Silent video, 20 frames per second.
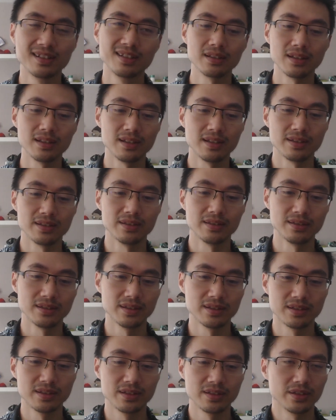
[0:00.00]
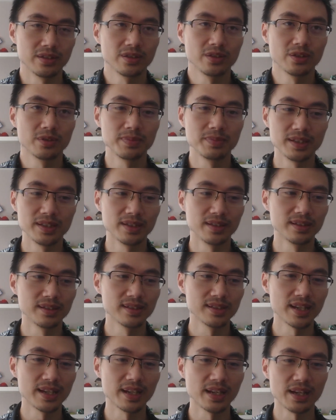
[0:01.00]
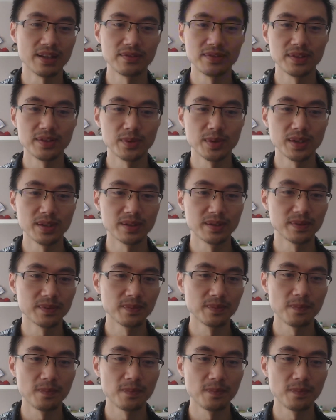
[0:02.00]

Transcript: And you could be saying everyone